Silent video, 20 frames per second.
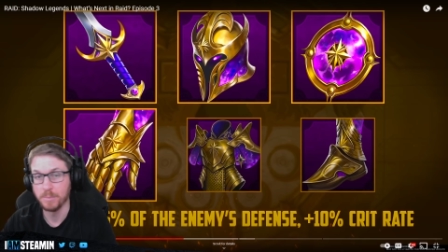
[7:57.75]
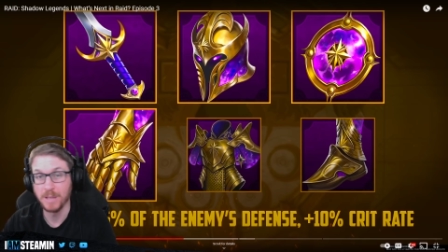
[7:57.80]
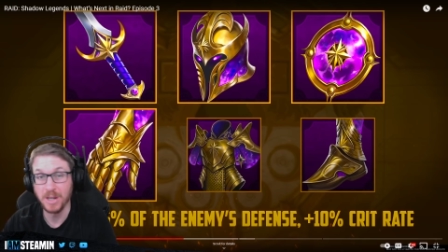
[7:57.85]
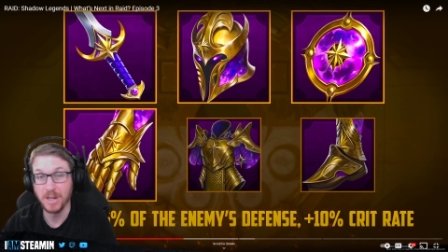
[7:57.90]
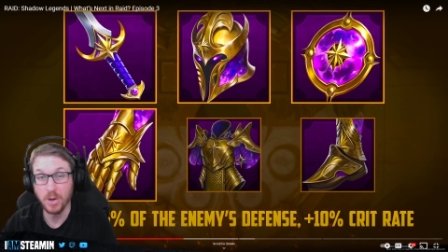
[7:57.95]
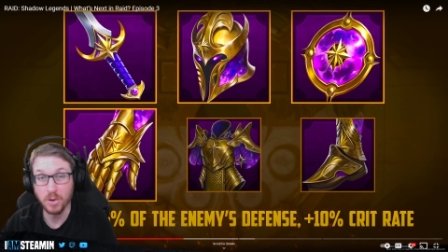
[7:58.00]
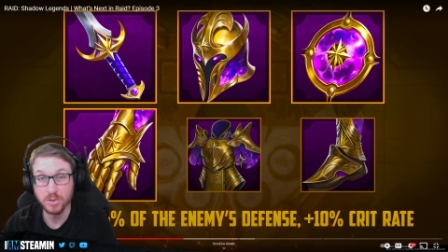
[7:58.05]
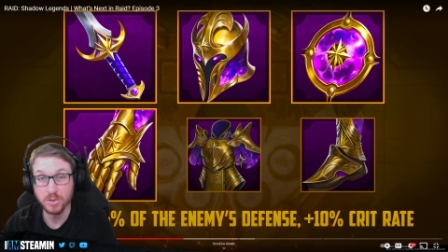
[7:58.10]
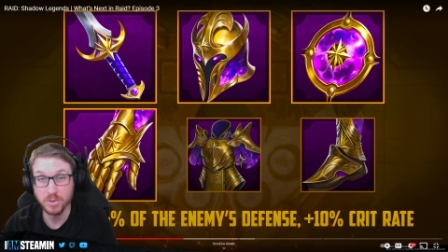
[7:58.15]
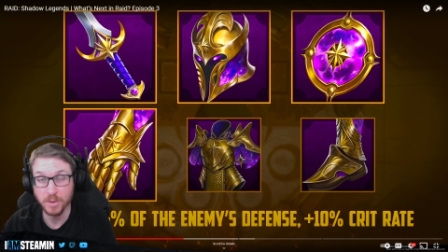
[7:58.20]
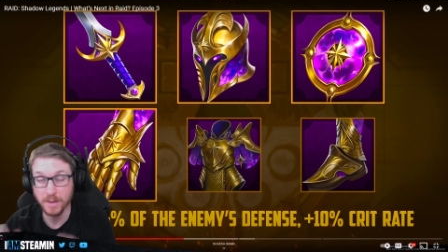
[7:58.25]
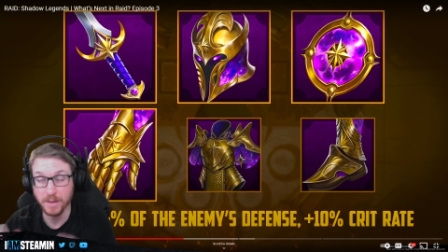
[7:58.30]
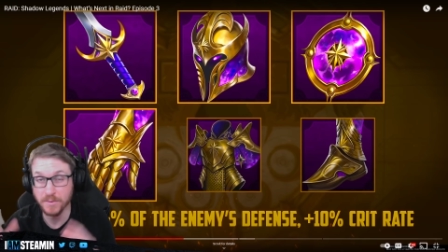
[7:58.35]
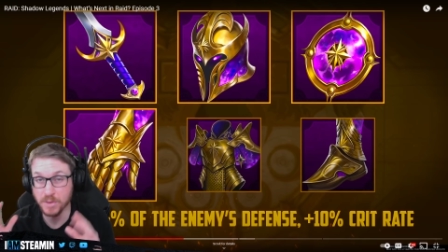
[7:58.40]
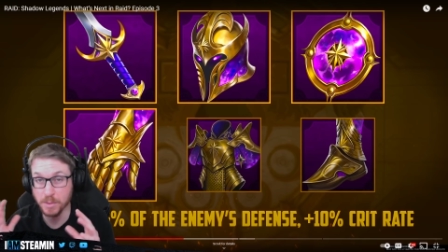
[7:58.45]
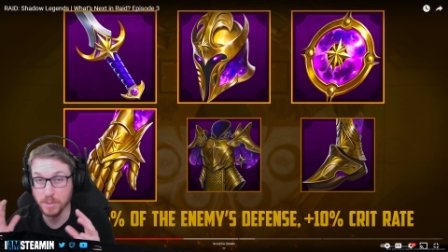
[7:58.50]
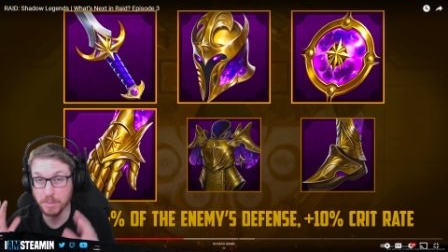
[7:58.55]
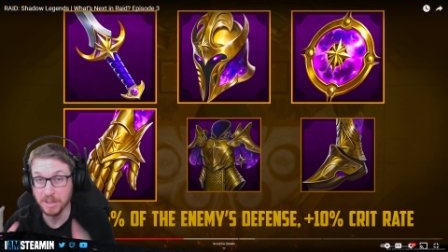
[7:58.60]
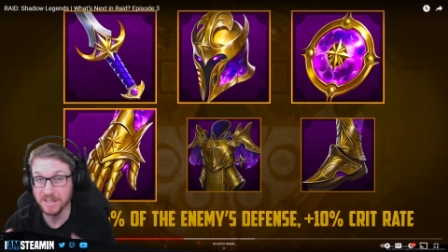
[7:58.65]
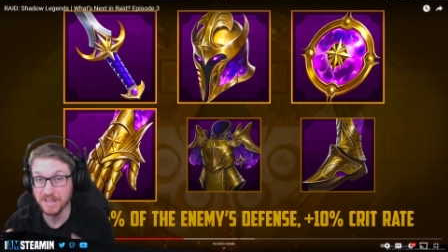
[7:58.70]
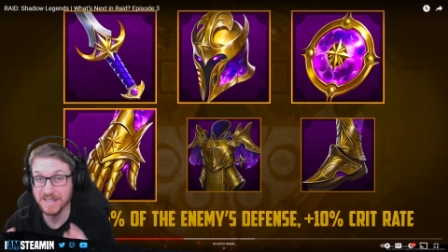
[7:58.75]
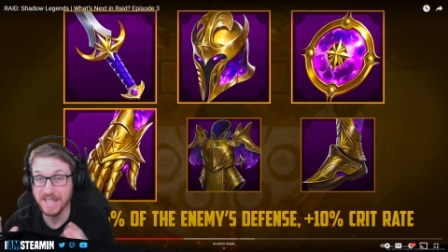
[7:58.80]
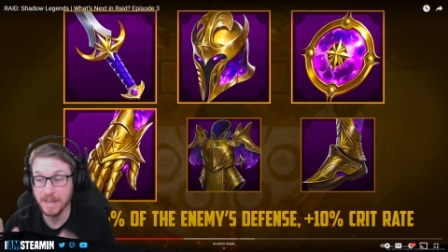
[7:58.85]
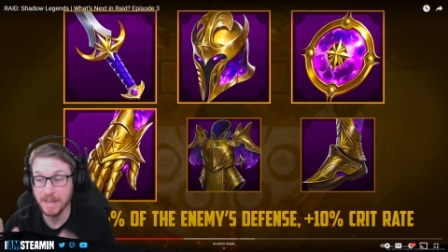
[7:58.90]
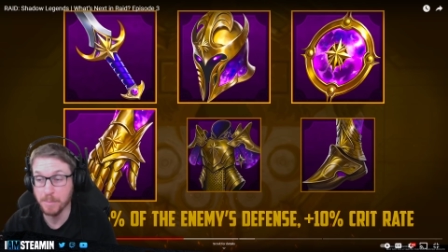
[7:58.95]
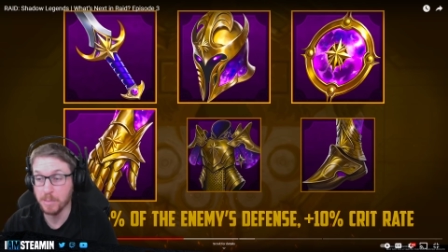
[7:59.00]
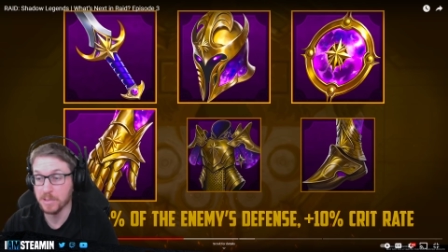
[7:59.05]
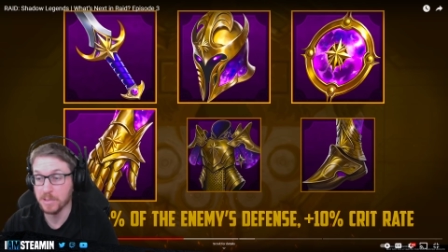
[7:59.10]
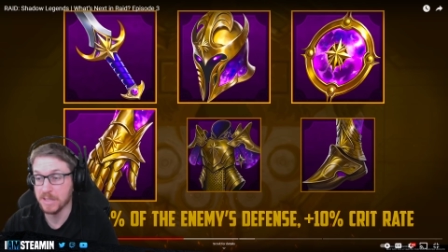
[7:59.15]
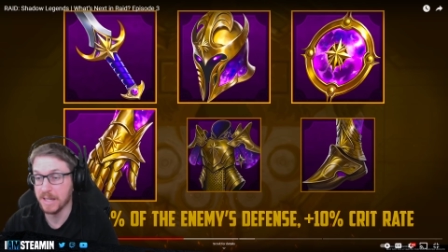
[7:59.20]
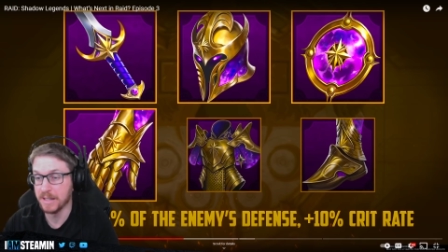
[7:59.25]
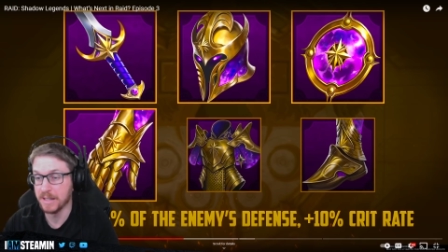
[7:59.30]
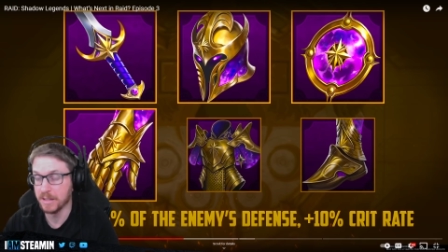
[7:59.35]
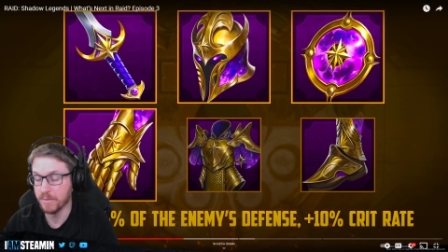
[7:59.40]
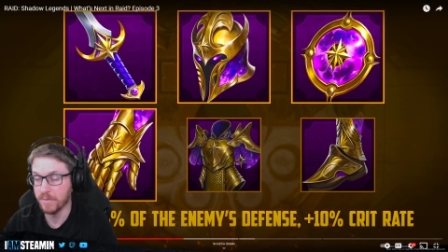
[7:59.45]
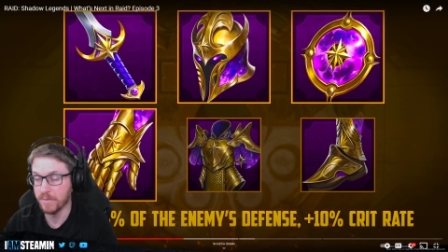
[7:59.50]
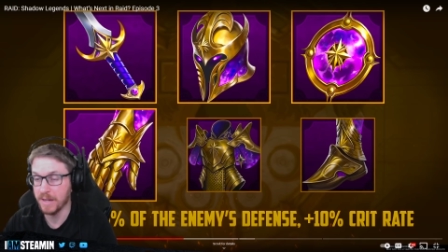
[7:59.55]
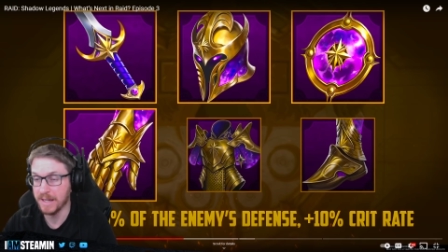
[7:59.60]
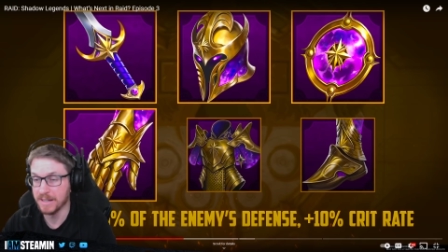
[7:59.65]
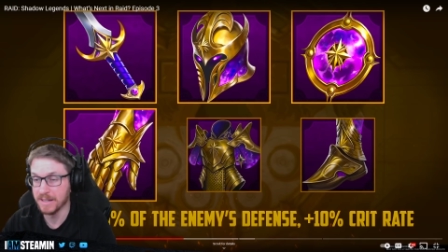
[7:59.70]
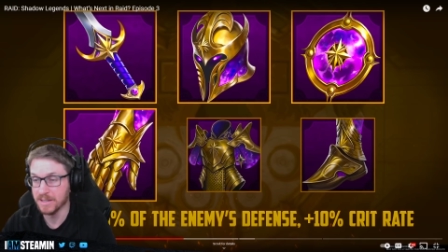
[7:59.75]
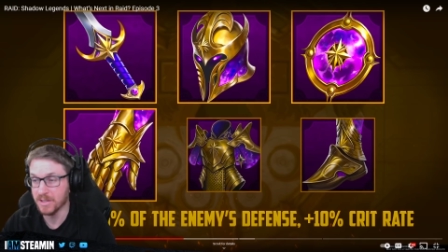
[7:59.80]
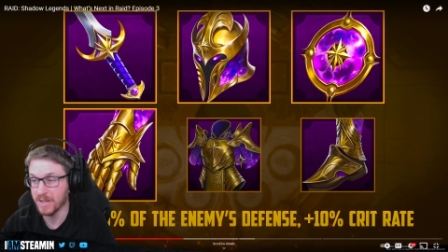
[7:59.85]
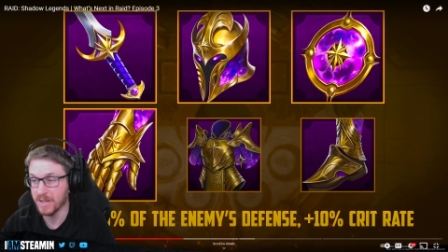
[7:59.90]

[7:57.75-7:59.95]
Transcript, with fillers: but it also gives you plus ten percent defense, so